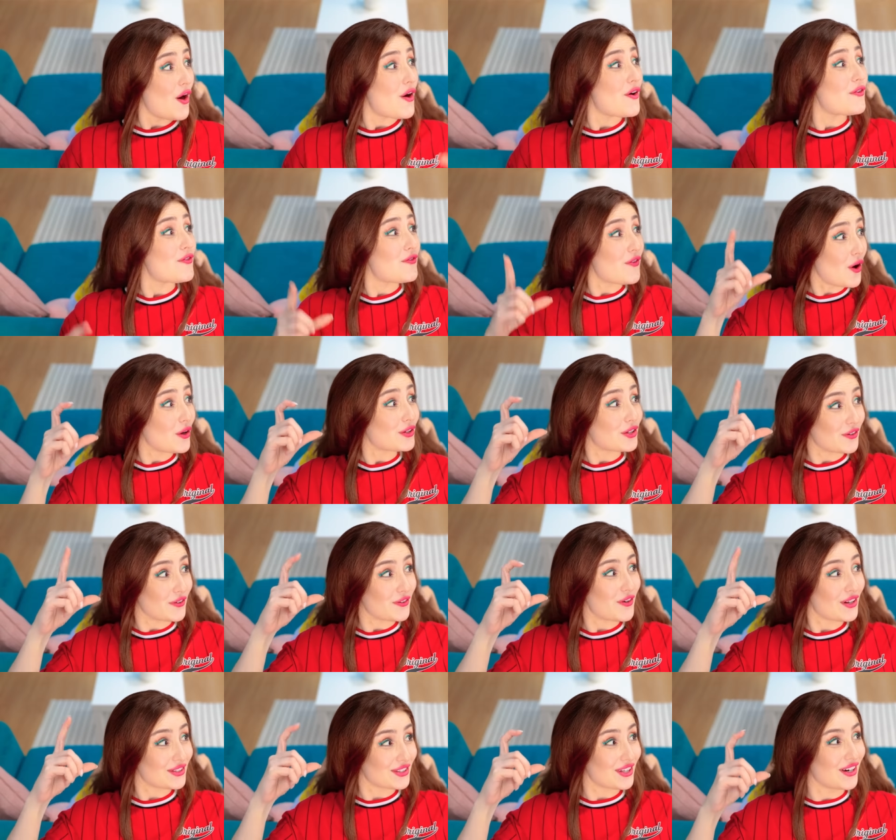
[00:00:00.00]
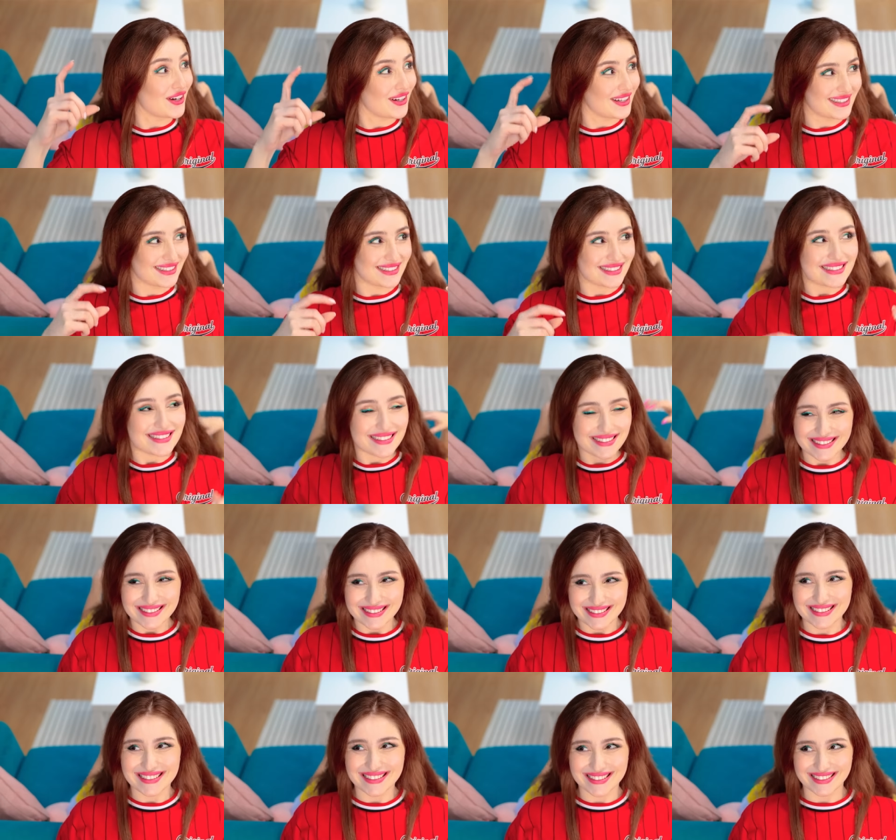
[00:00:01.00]
Take a photograph of your new hair
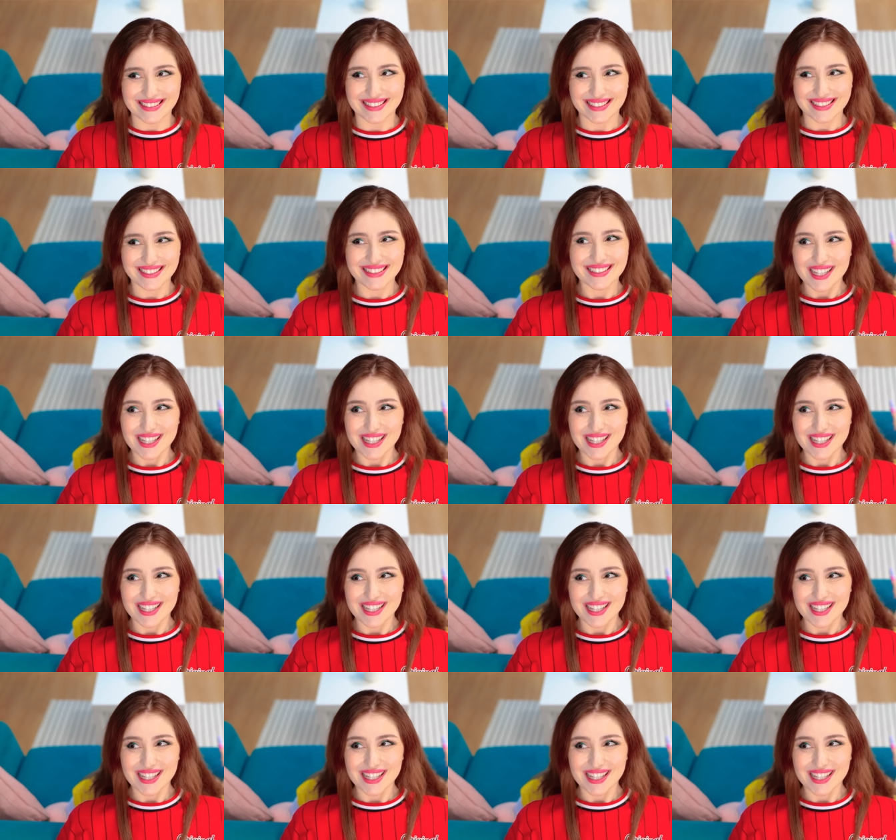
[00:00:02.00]
color.